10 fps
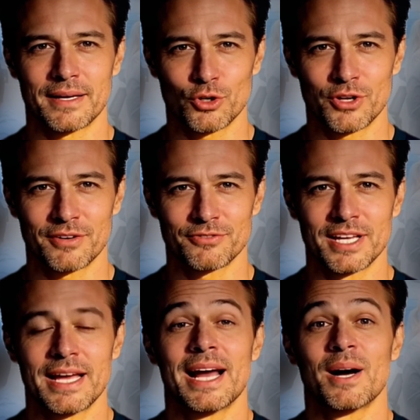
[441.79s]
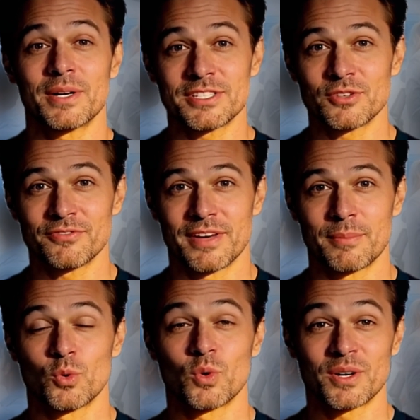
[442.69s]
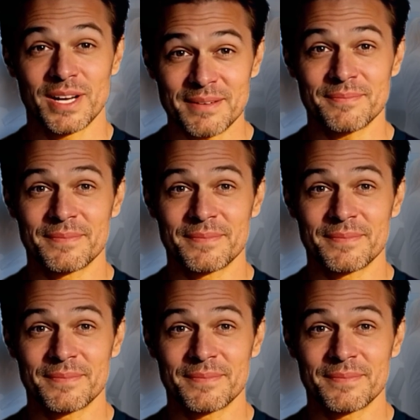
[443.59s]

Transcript: you're not finding out until February.